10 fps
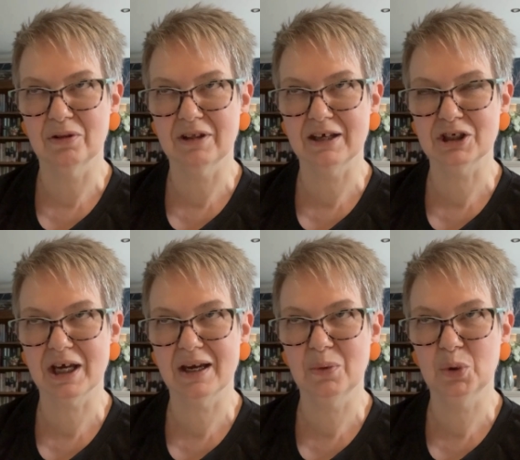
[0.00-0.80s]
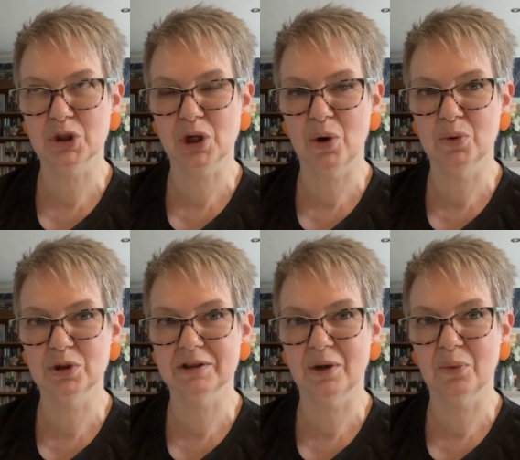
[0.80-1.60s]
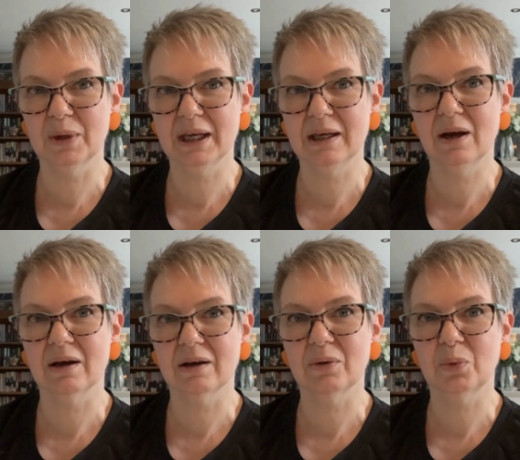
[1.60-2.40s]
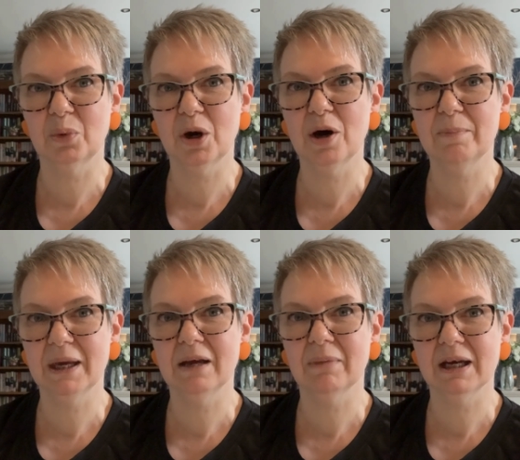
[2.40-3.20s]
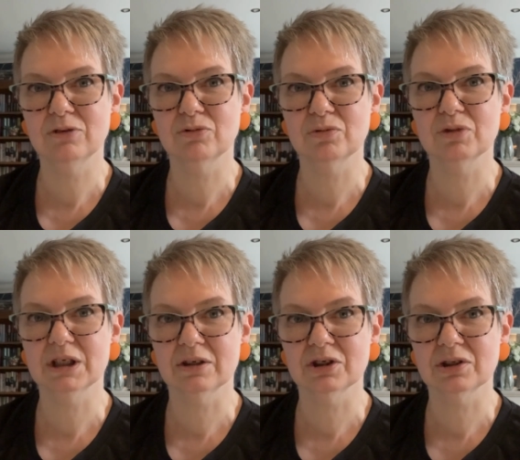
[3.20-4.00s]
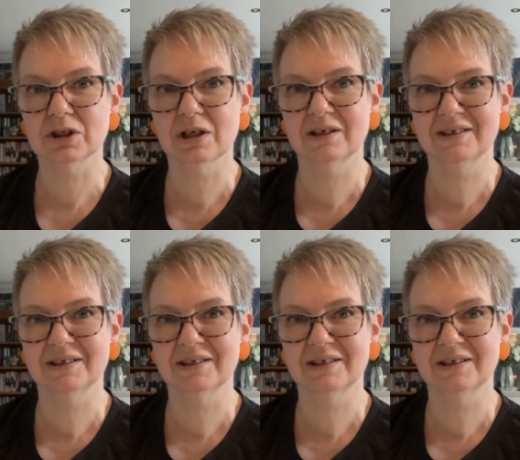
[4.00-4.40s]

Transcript: that day were told that we were being made redundant.